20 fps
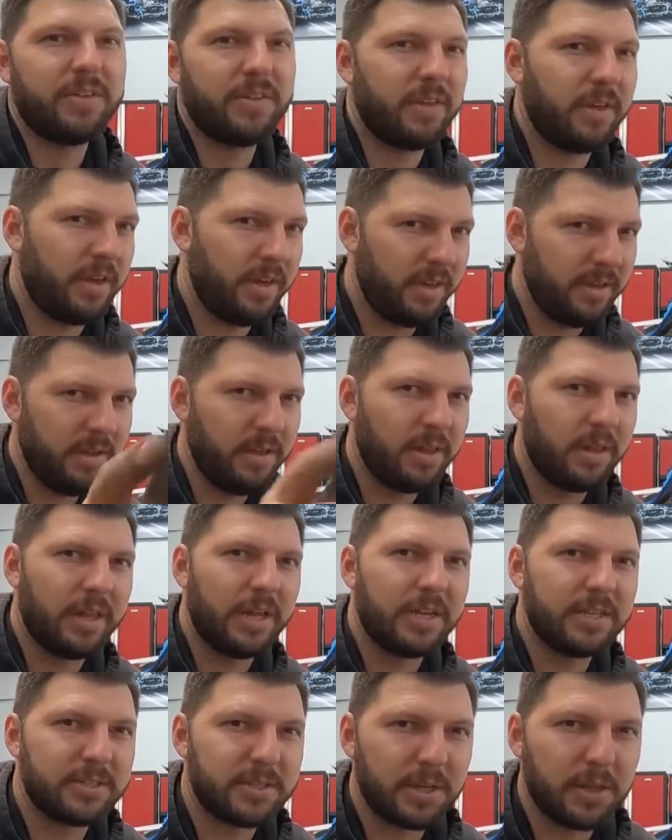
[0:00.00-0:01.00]
See,
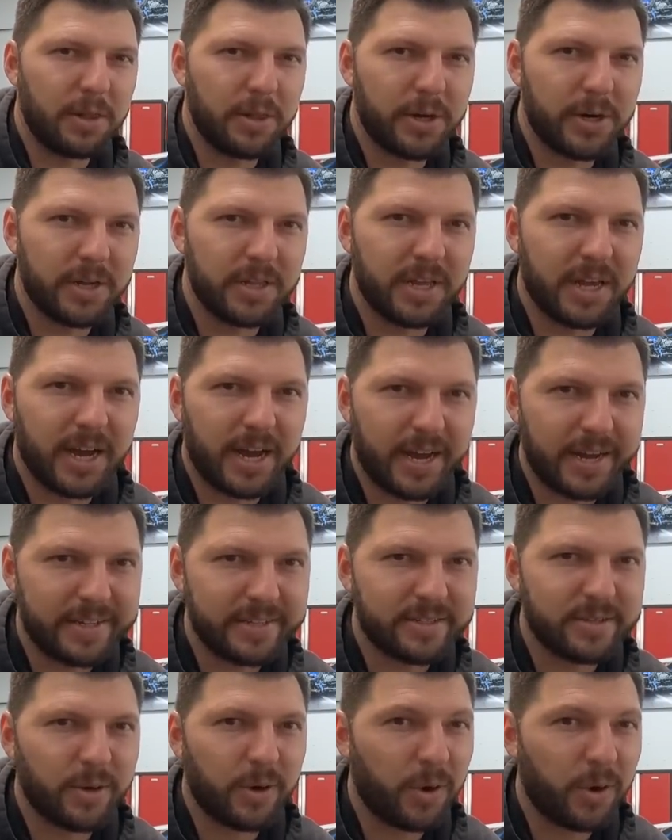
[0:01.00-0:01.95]
lesson learned, guys.